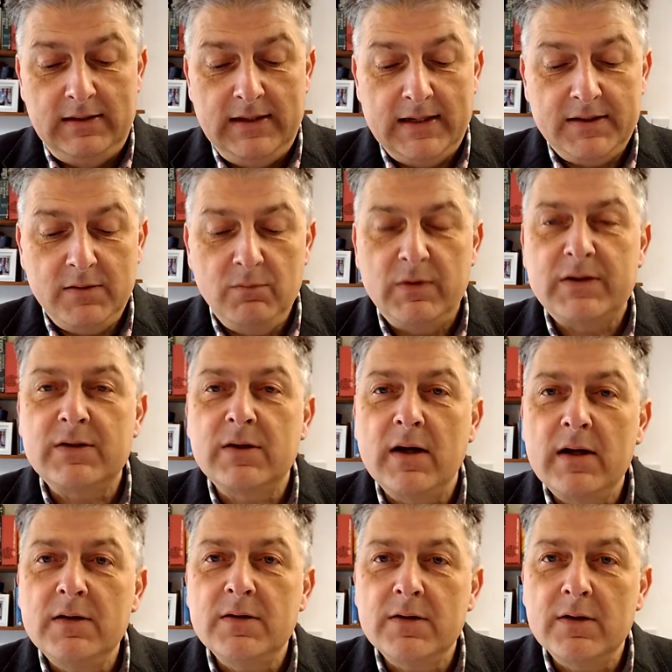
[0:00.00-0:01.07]
Let him
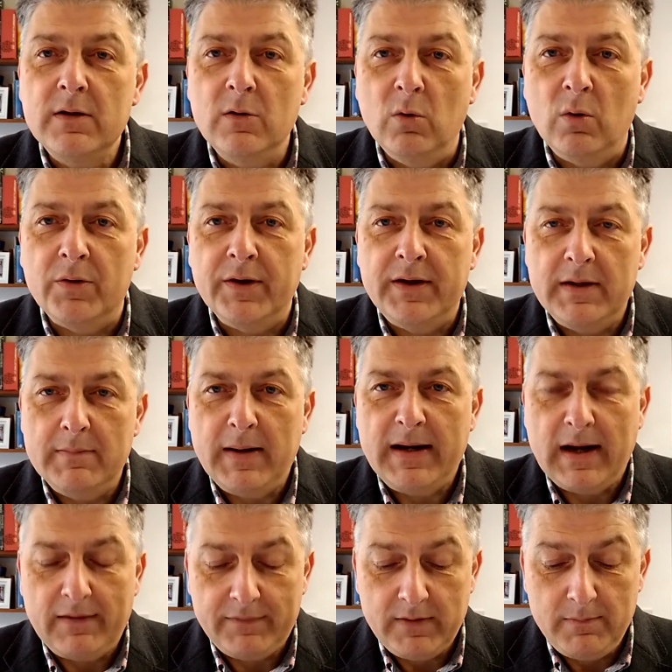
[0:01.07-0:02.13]
return to the Lord, that he may
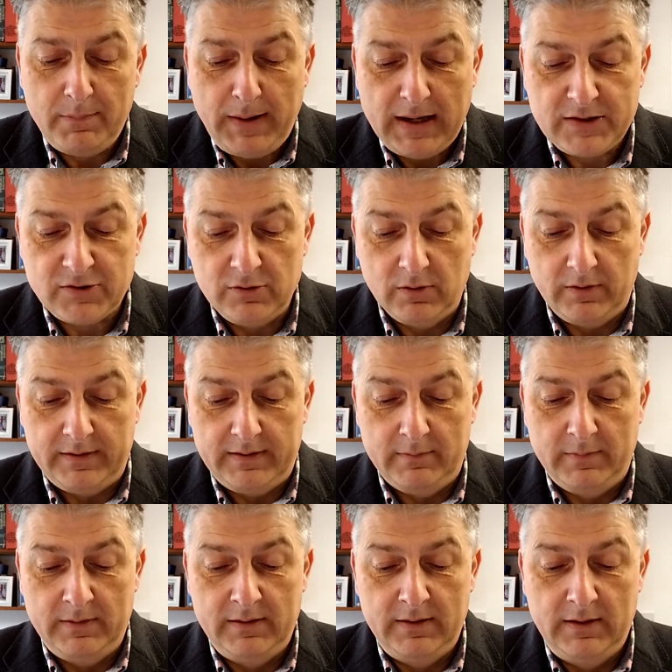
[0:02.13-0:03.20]
have compassion on
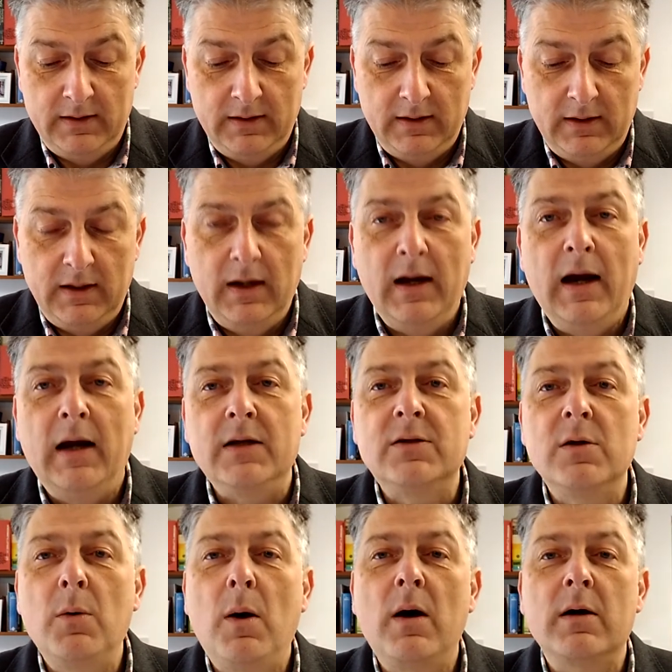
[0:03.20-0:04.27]
him, and
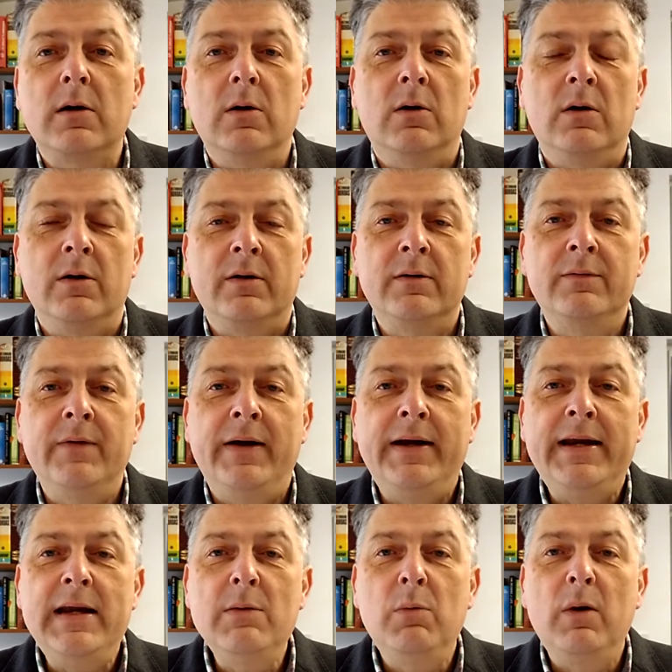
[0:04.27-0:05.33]
to our God, for
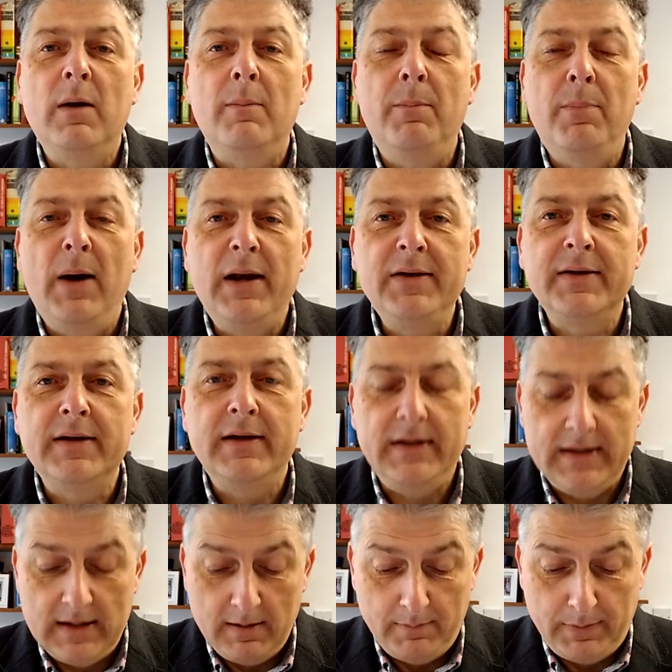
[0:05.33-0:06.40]
he will
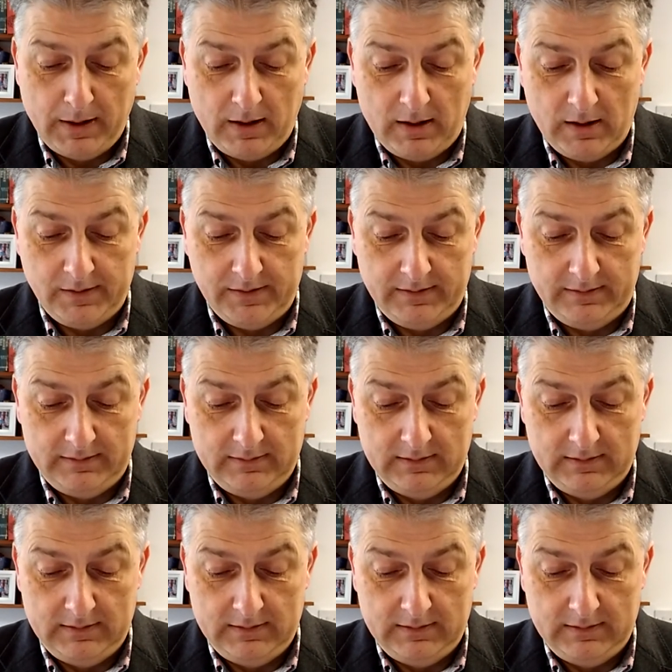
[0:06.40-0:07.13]
abundantly pardon.